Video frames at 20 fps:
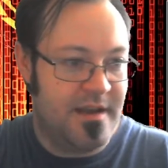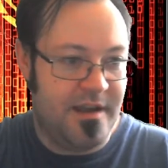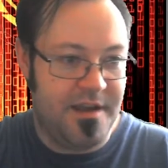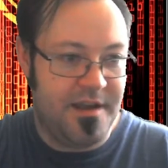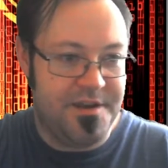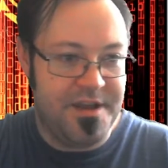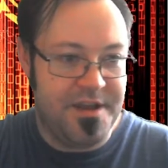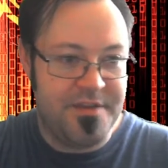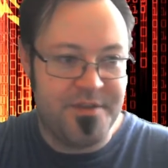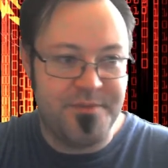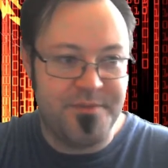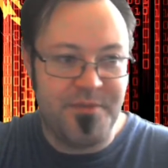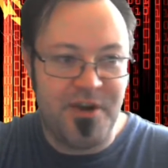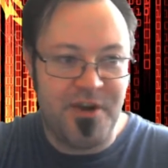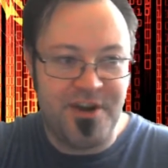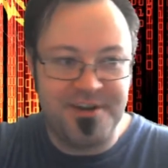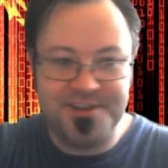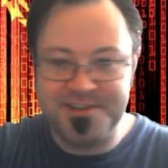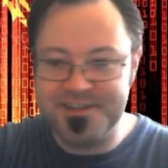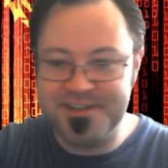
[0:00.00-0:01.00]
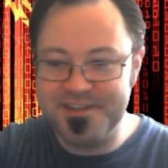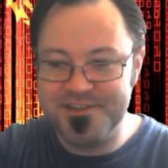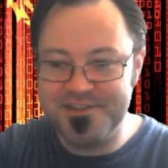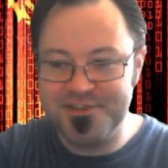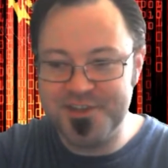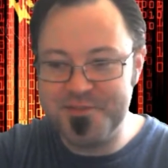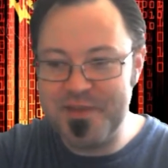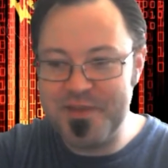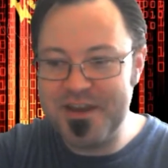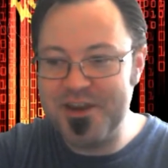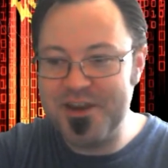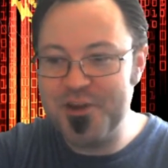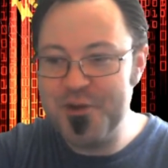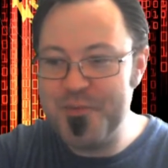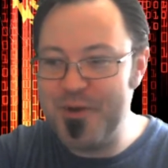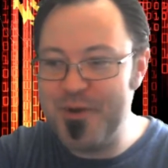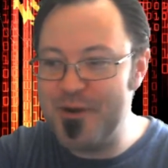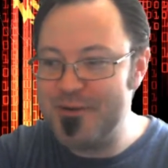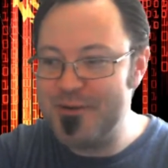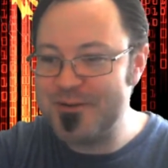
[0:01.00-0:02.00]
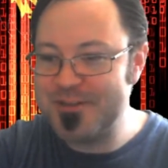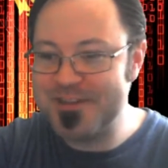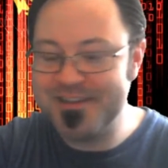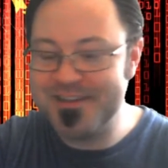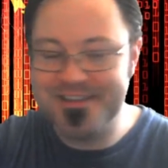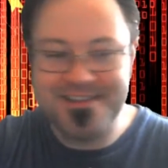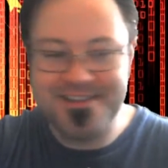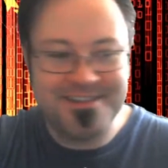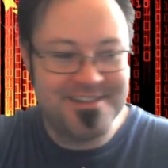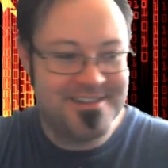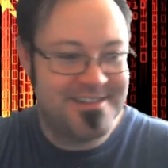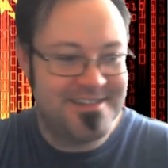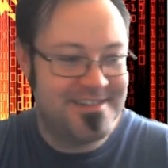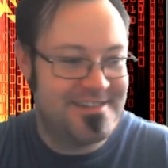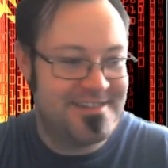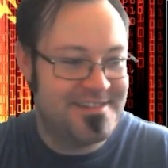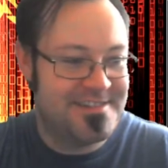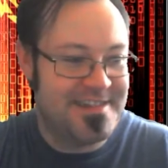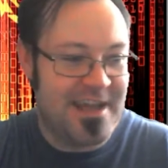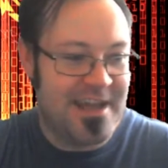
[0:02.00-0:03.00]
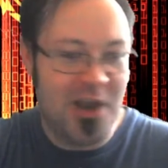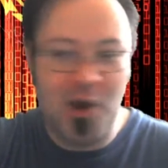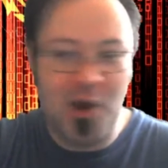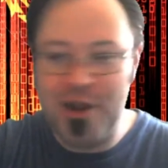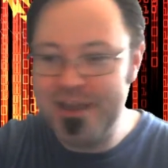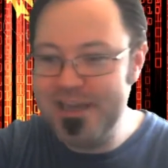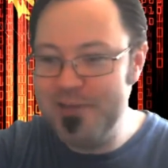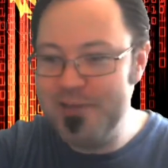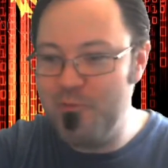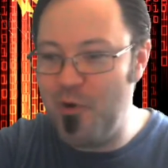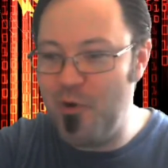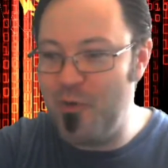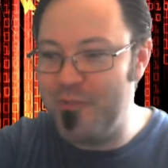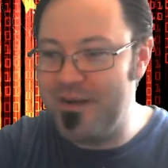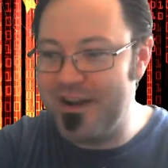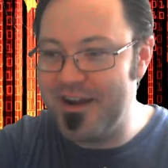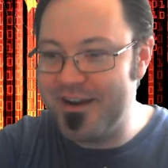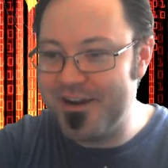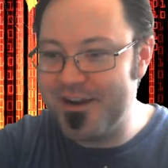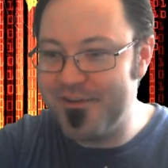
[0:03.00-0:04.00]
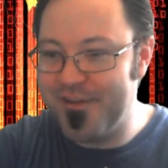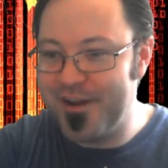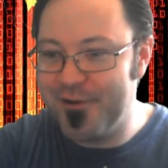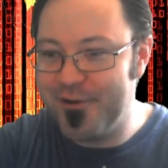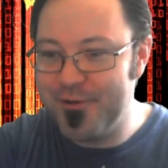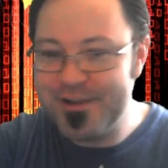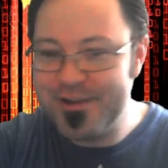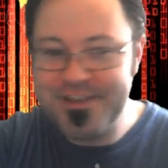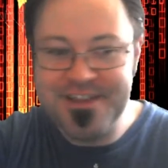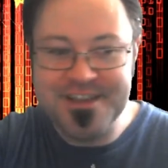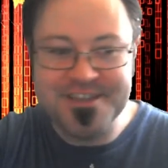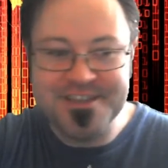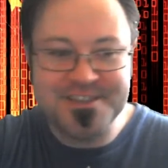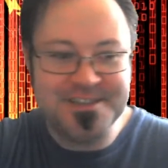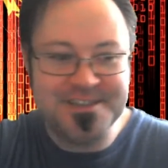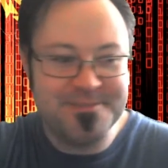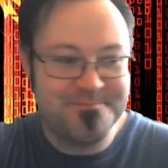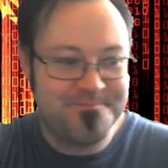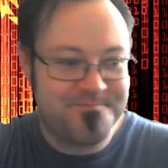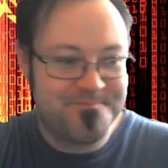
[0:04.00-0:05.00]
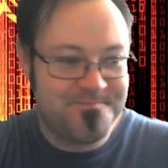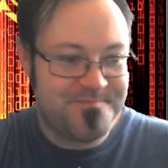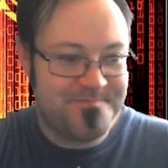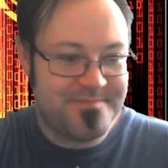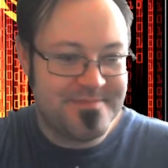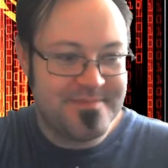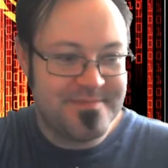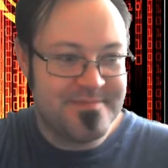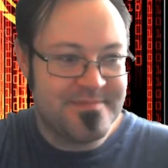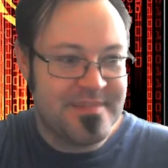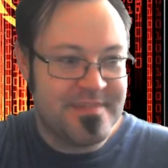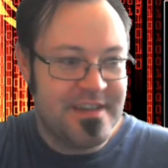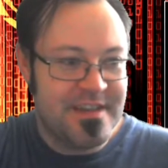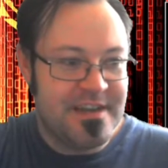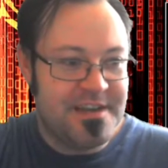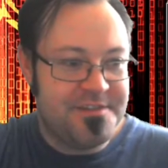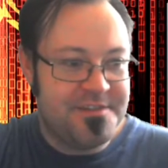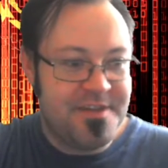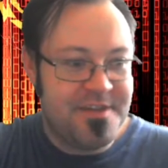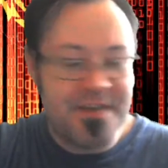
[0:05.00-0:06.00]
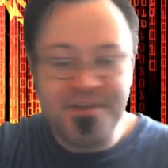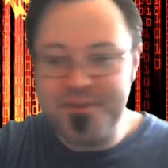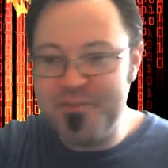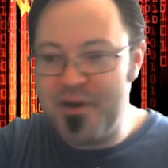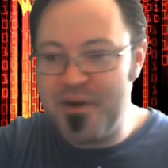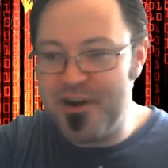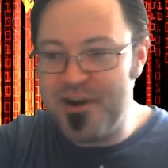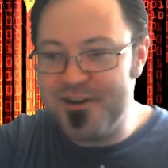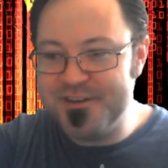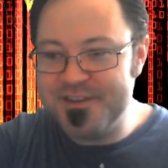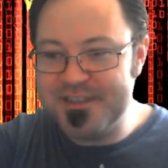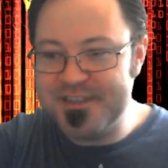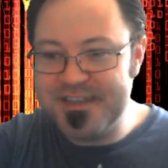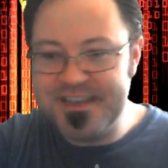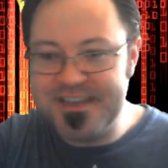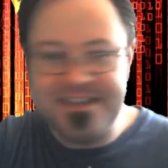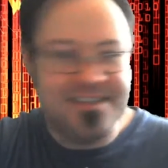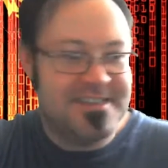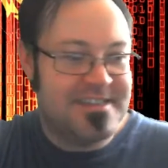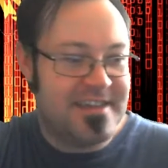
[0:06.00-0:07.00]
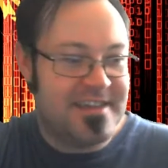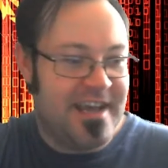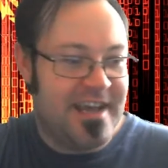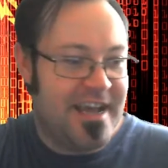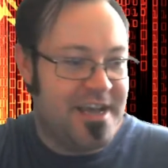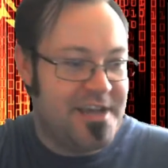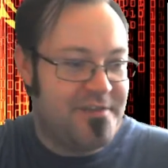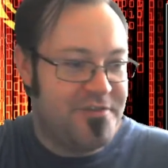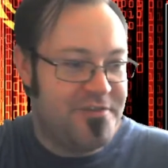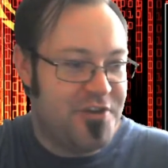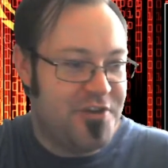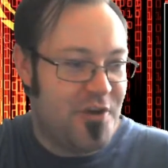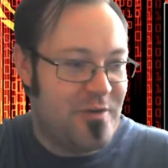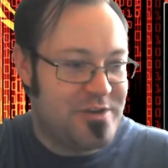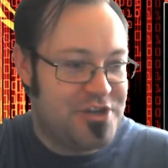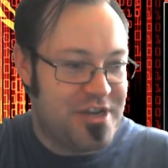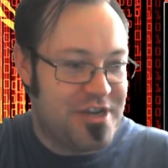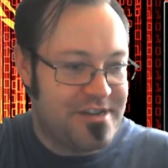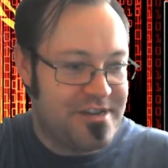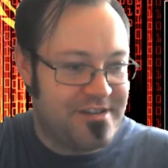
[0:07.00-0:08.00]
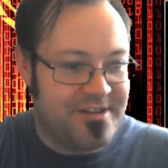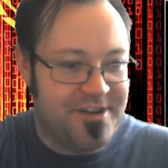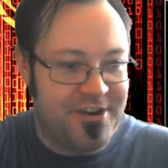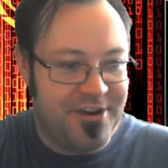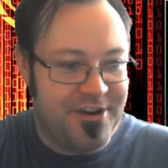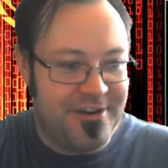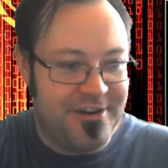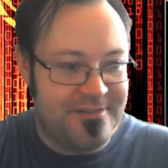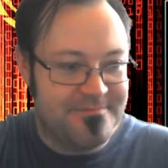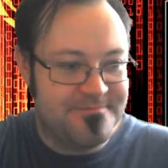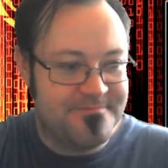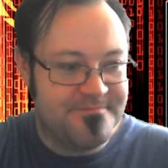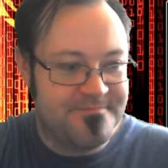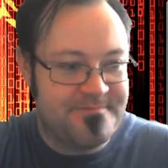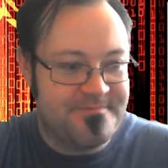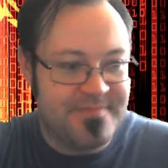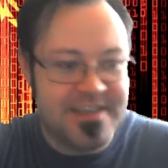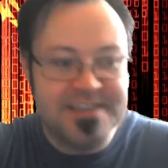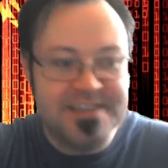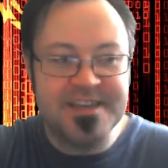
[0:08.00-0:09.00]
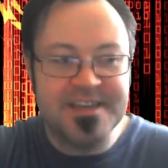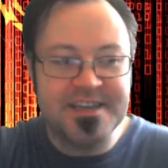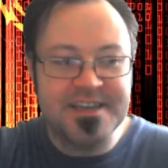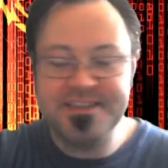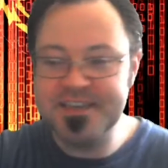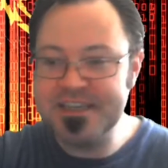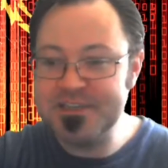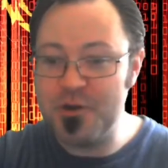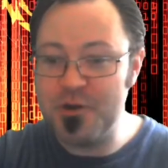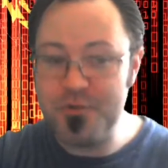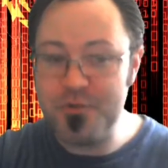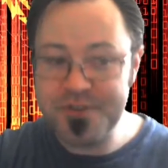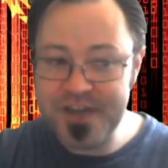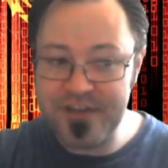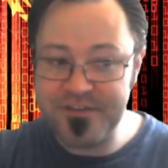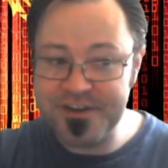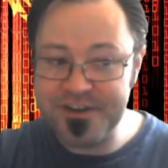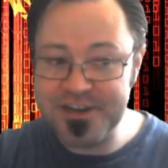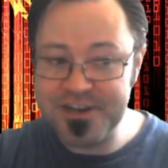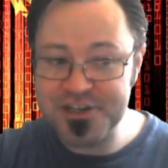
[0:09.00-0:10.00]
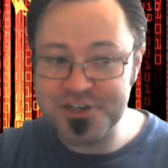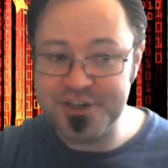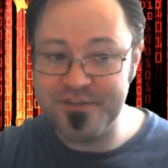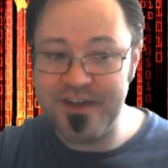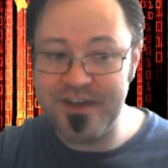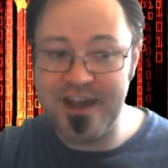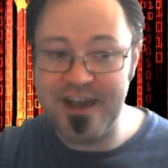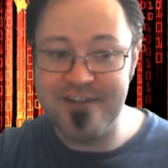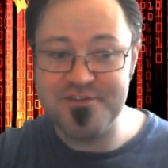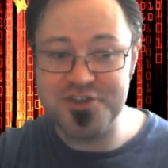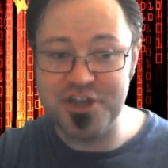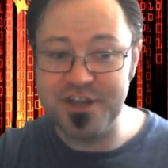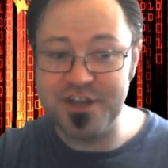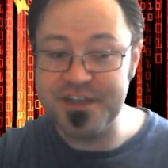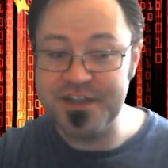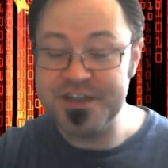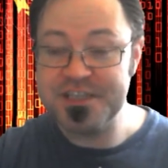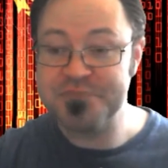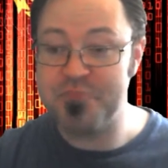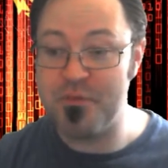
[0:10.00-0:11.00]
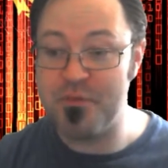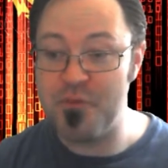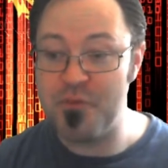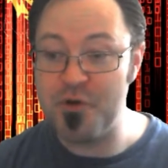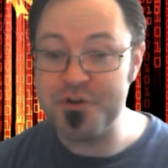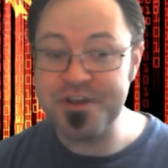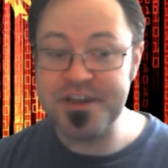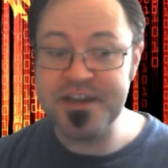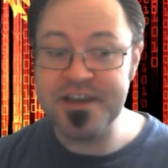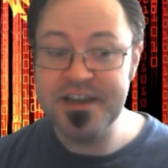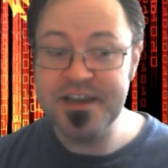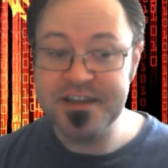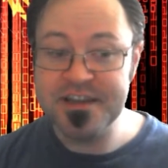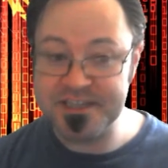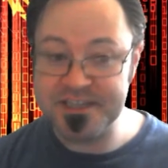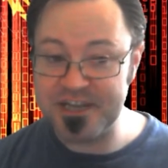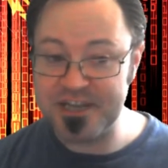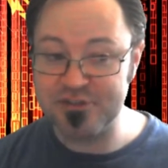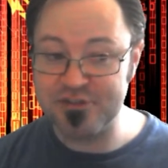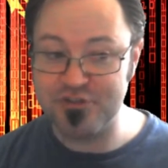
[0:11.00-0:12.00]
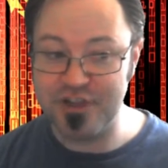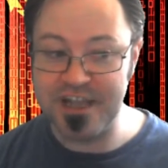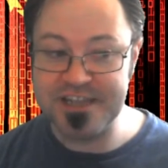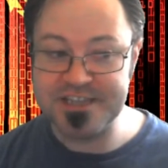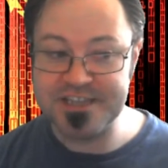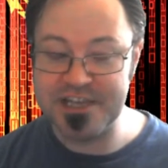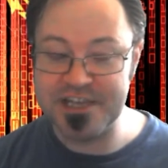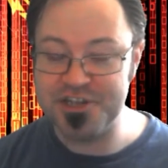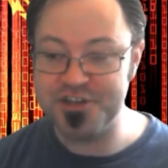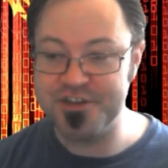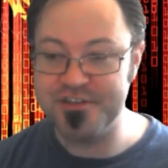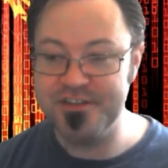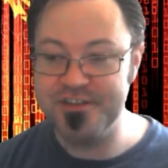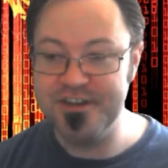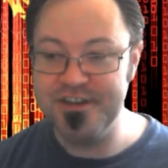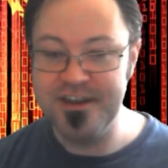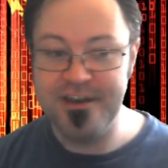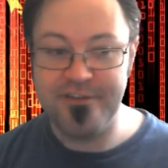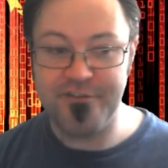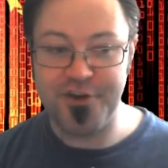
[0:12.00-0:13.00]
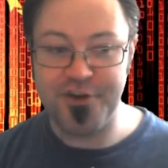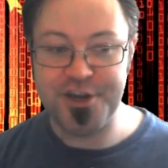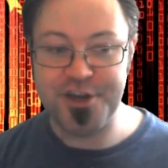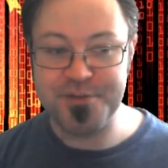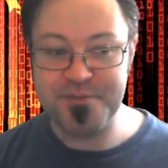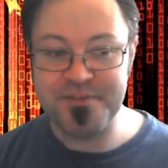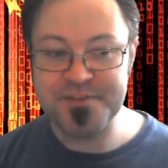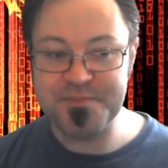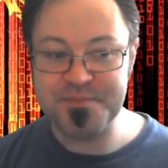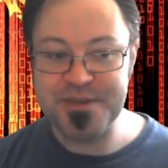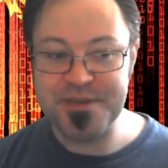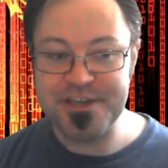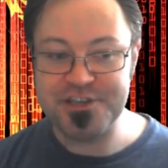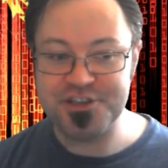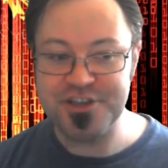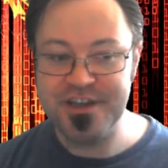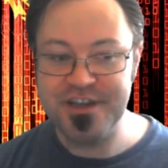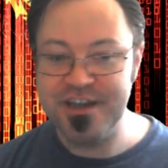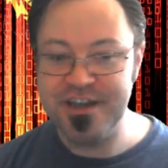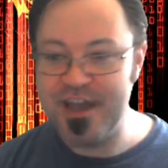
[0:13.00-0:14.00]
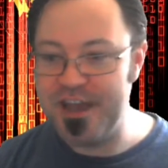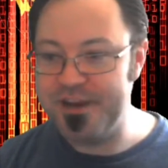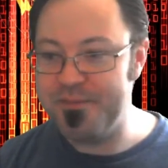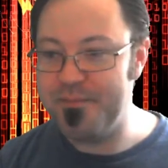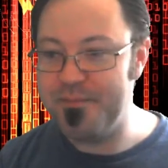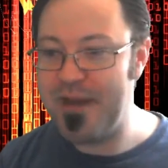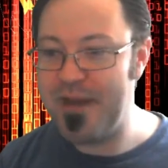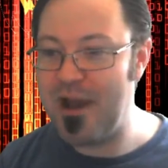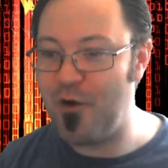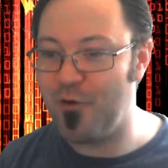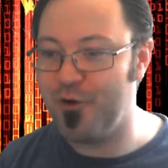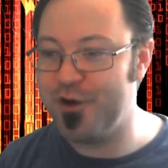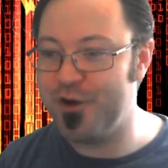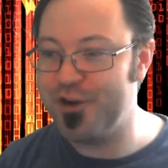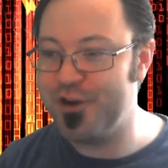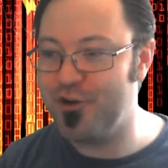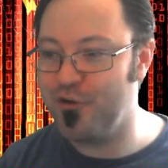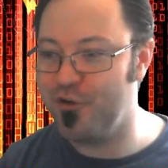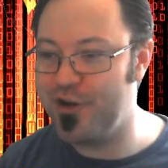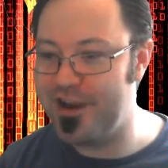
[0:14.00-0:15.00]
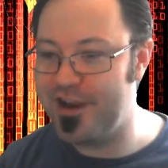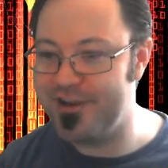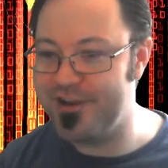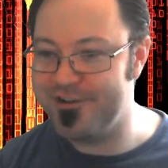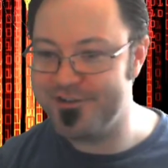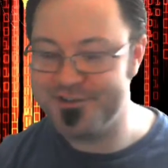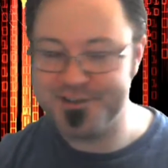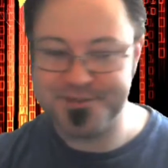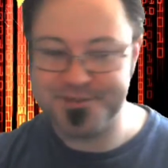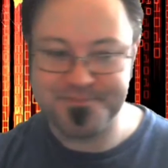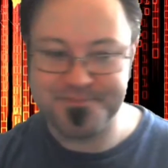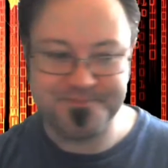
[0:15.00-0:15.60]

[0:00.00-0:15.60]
Nathan Mars just made a new post. He won't mind if I read this. Nathan Mars says, I have no agenda here. He says his own definition of hive shelling is promoting decentralization, freedom of speech, and empowering creators.